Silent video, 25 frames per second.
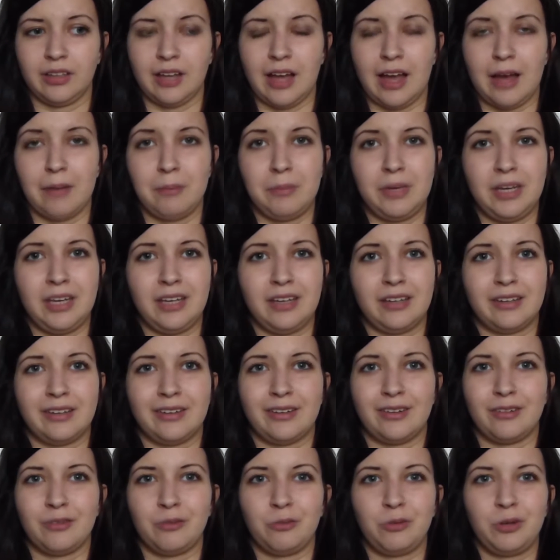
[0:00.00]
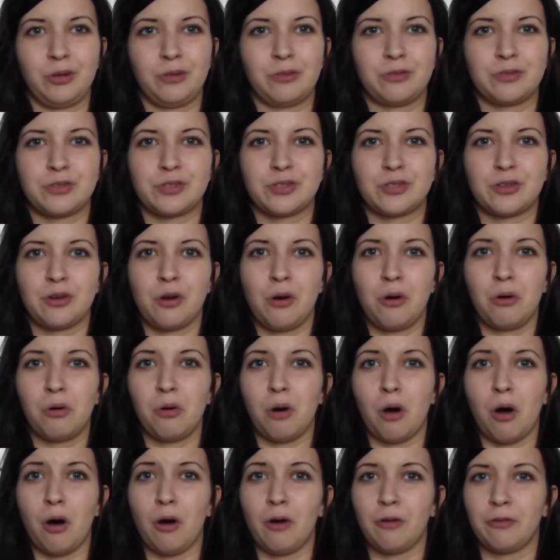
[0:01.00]
I mean, we've
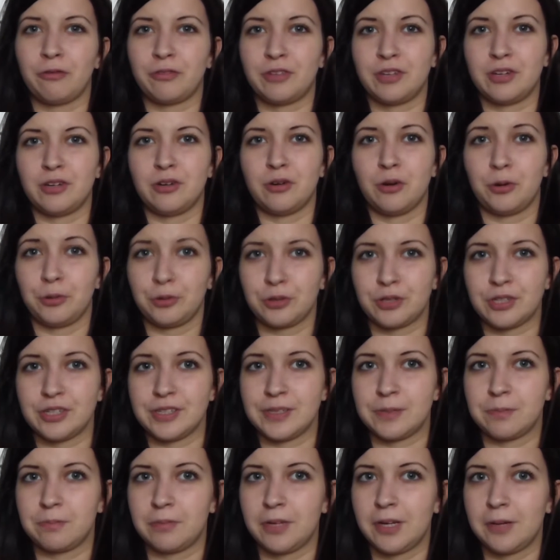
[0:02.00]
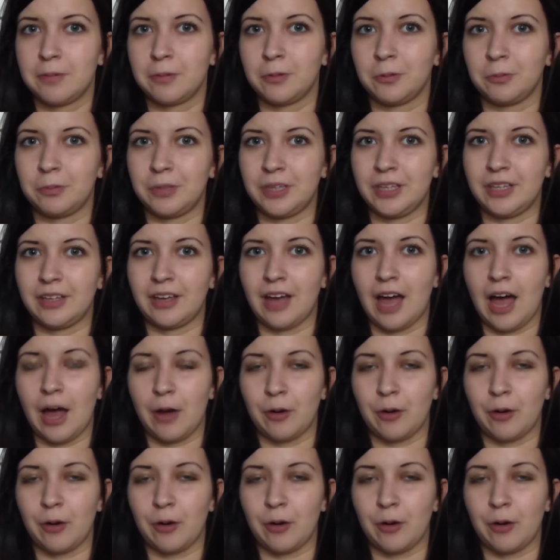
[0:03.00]
so often noticed people being